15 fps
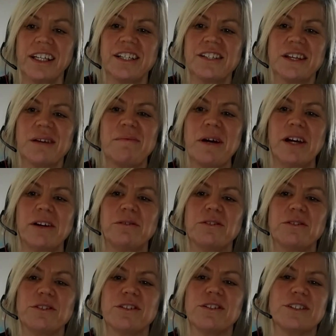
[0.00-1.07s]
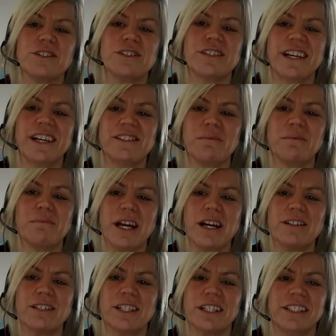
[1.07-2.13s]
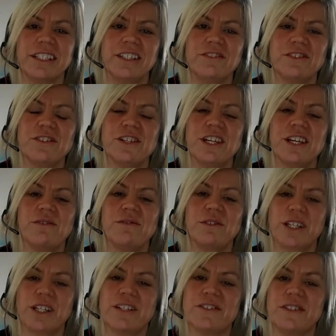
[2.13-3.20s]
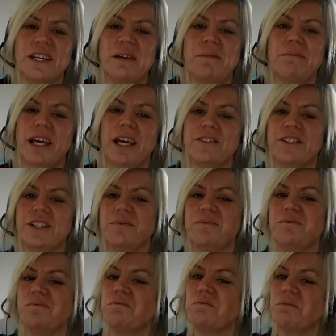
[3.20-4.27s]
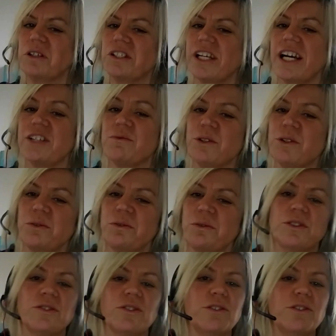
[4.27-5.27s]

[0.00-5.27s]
Somehow, she says, a person in receipt of only a state pension, which as we know is